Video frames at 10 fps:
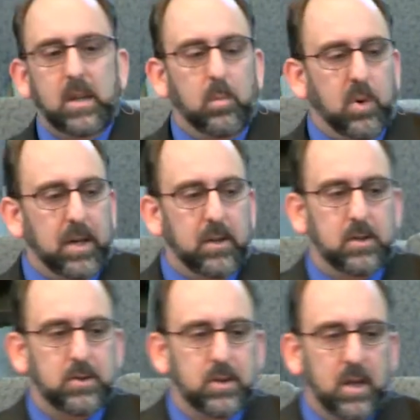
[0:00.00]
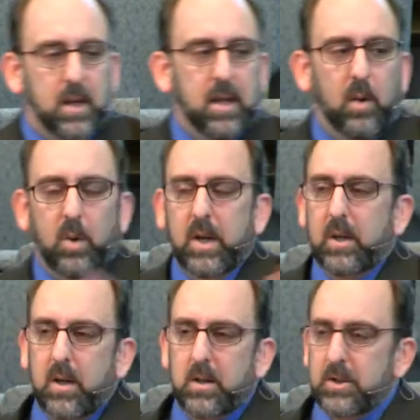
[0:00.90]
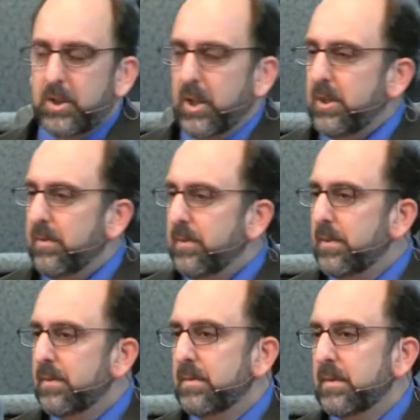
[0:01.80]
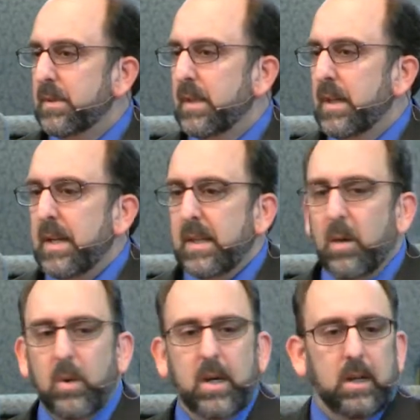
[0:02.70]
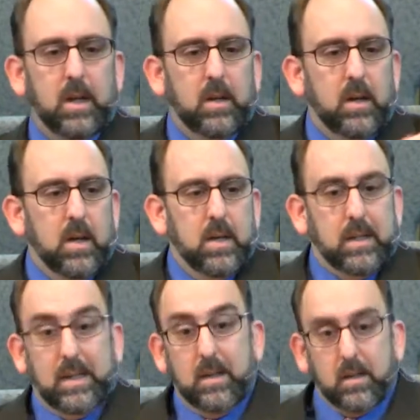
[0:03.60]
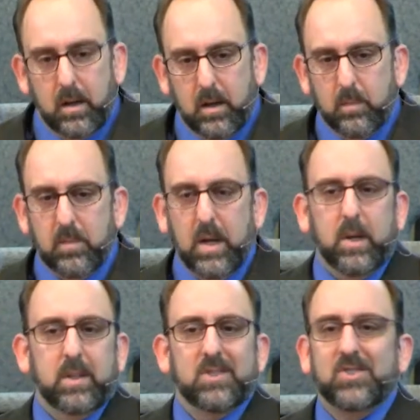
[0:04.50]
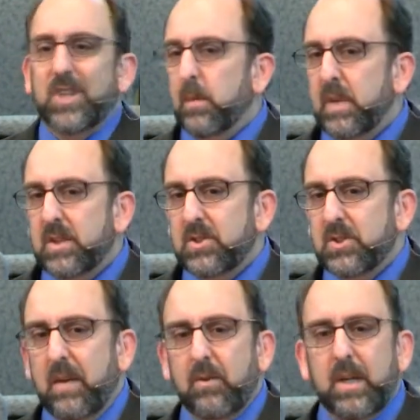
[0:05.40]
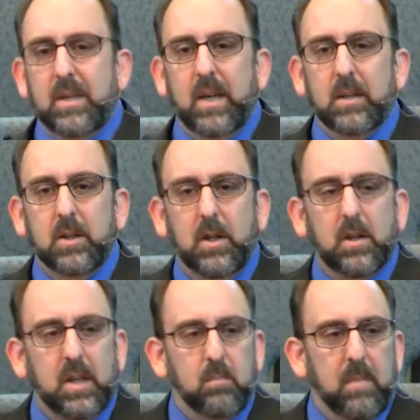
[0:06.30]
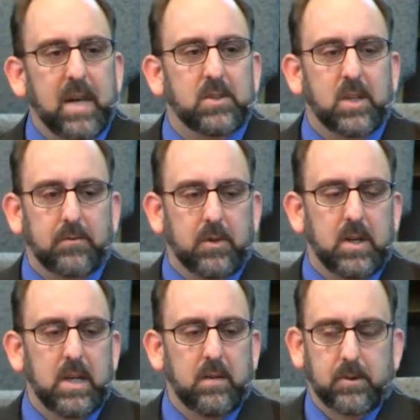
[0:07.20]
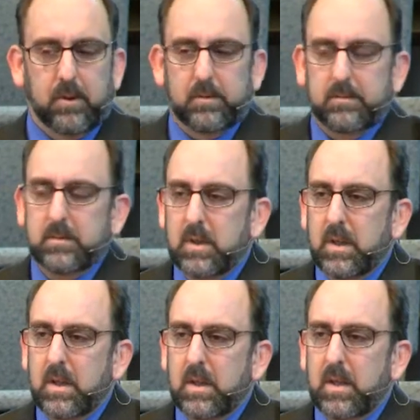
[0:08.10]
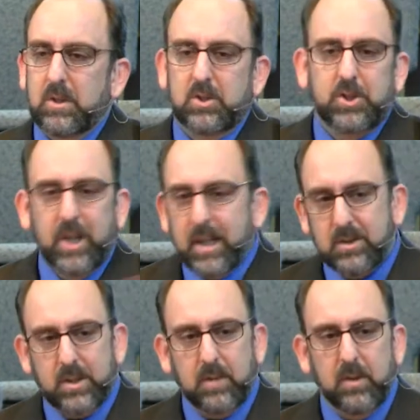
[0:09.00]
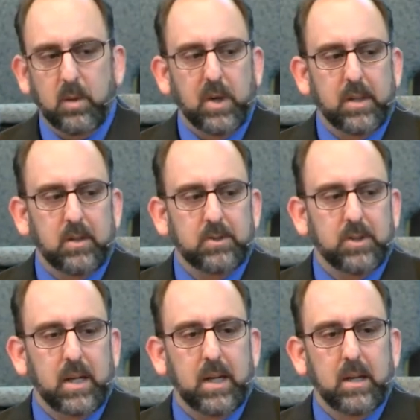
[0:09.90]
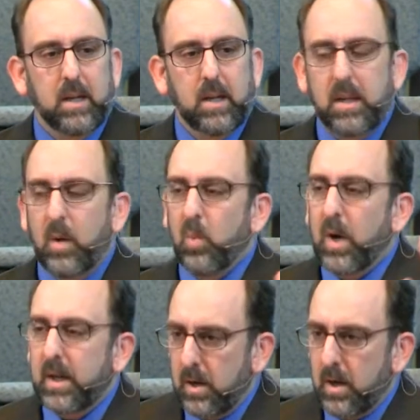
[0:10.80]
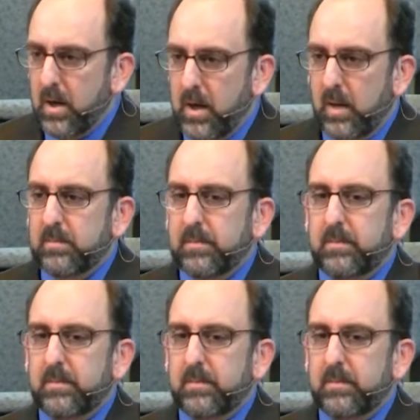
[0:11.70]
The brothers, they wanted to hurt Joseph. They wanted to kill him. They wanted to sell him into slavery. They clearly meant it for evil. They were jealous of their brother, so they wanted to hurt him.